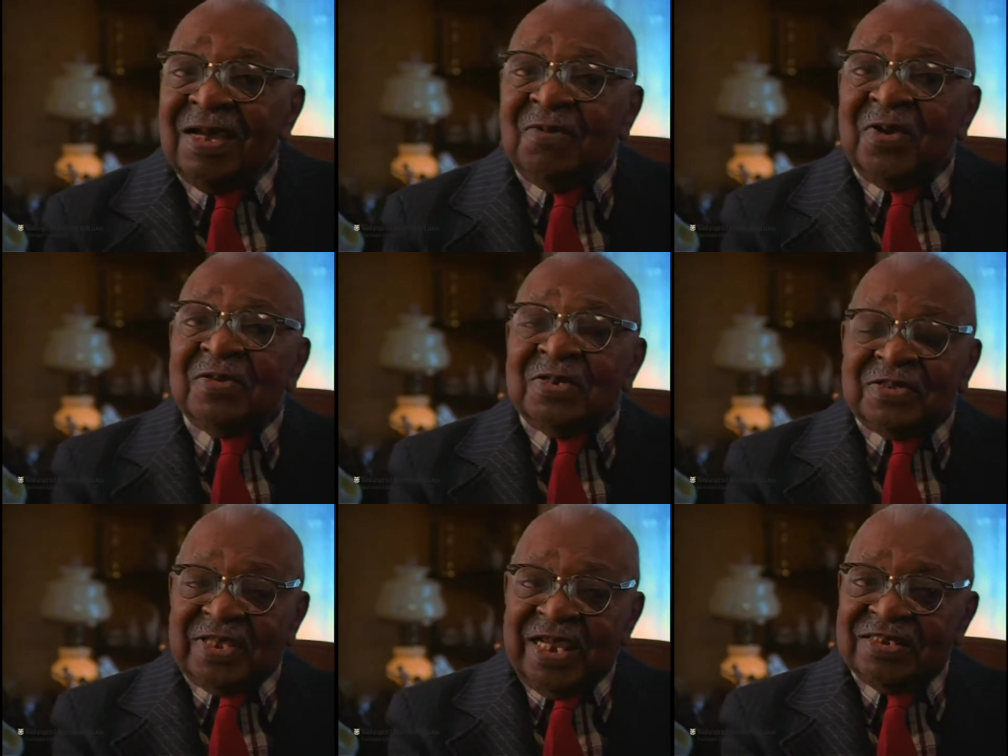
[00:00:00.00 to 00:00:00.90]
Well, the
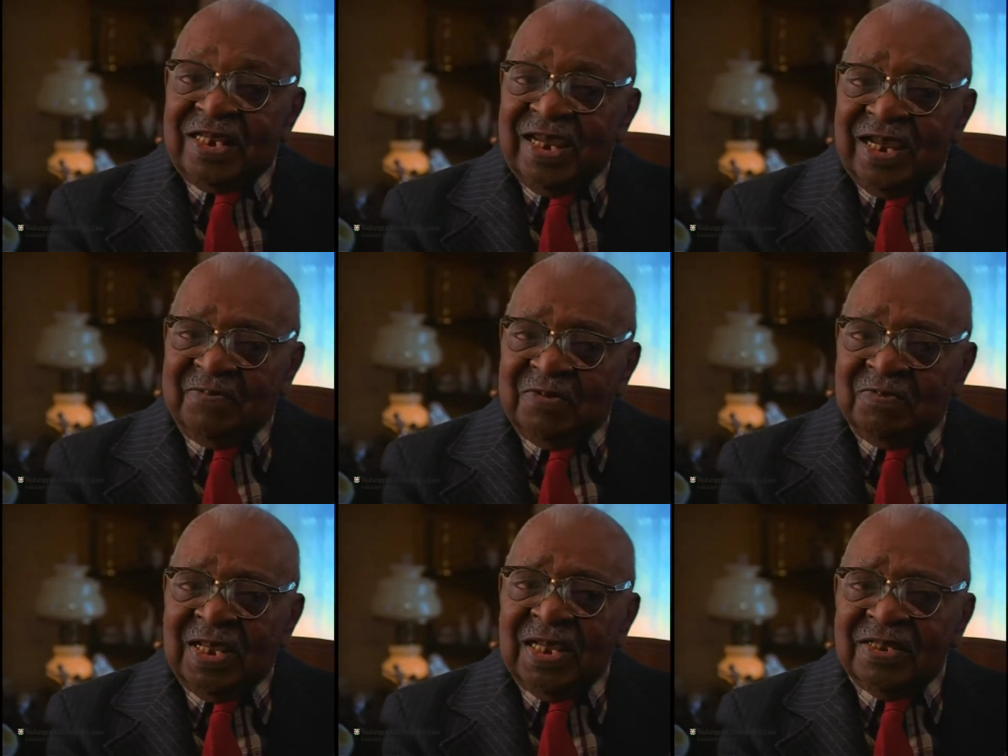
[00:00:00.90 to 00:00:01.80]
thing that happened
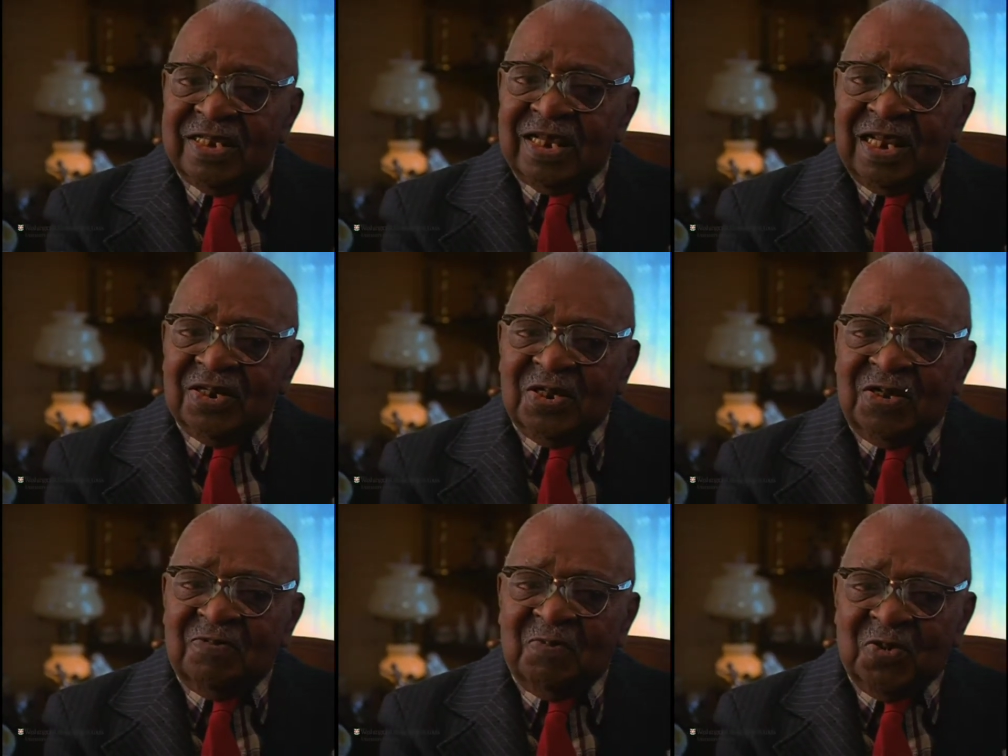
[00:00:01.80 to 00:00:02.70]
that I
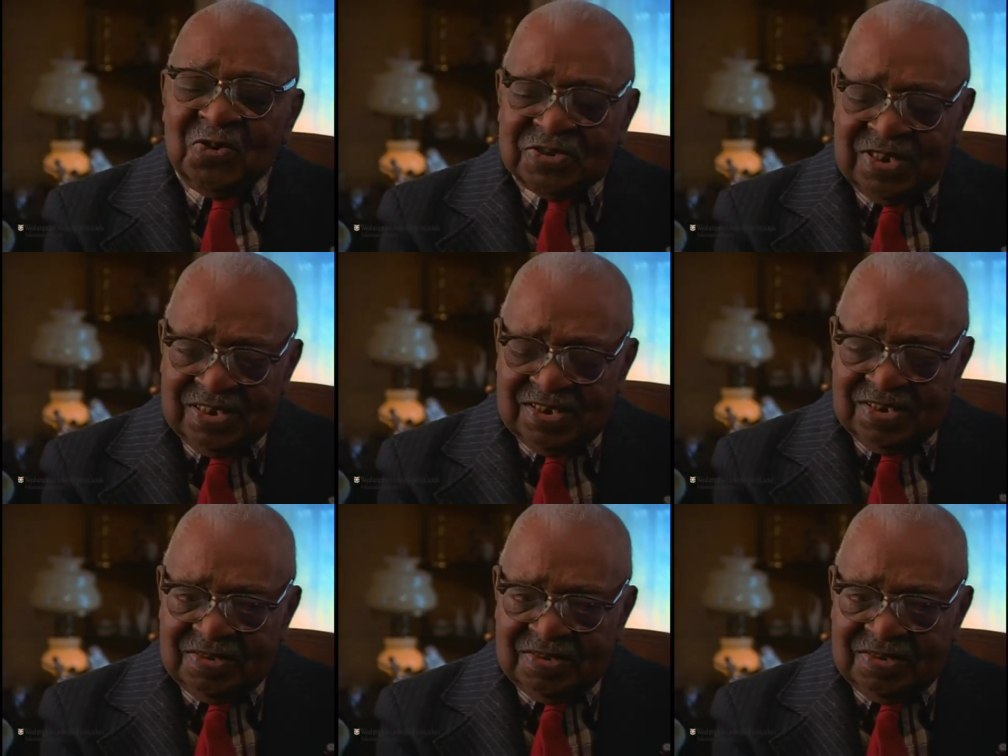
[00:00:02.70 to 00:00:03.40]
love mostly,